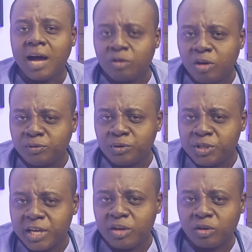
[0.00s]
I'd love to
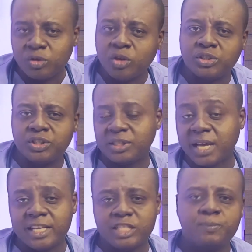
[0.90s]
hear your thoughts
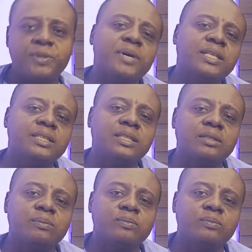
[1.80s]
and experiences.